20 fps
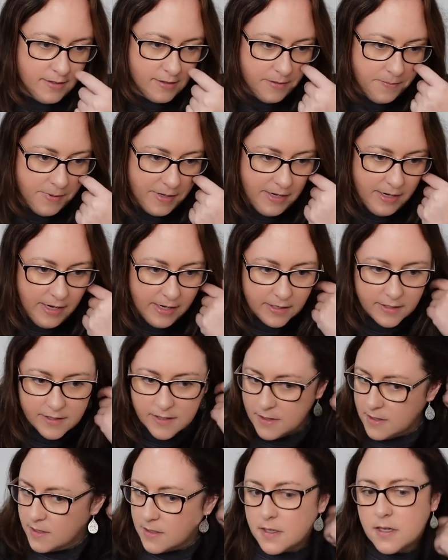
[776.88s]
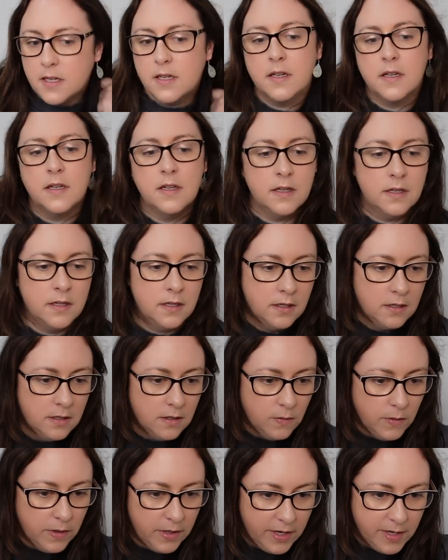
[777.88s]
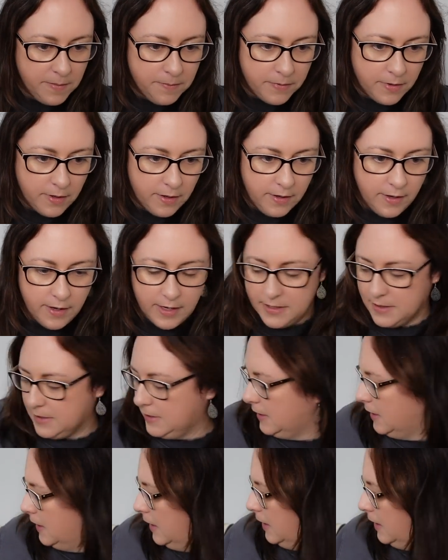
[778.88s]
so my next work in progress